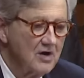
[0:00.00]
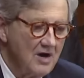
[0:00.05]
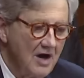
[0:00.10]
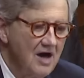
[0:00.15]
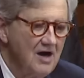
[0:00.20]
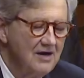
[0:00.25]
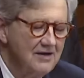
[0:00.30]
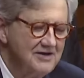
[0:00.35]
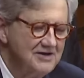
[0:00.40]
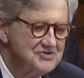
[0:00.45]

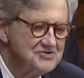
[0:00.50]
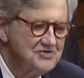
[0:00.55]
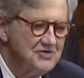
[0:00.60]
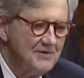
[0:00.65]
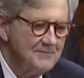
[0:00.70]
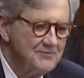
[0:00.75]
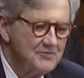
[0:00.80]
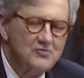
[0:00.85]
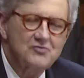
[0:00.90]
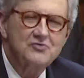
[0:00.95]
colleagues
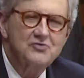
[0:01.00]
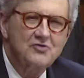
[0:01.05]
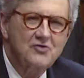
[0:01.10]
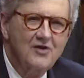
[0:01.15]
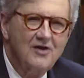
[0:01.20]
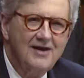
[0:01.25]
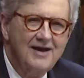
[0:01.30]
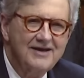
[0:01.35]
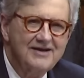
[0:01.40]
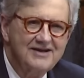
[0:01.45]
dumped on your
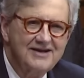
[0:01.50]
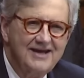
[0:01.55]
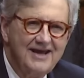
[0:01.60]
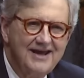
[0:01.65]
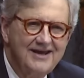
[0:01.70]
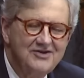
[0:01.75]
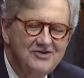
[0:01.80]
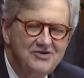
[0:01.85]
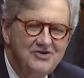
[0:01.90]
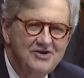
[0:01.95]
client
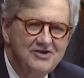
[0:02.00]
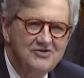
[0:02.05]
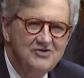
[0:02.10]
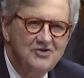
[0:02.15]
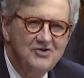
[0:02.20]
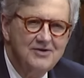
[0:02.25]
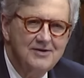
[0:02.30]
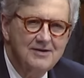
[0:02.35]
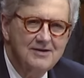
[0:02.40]
again, didn't you?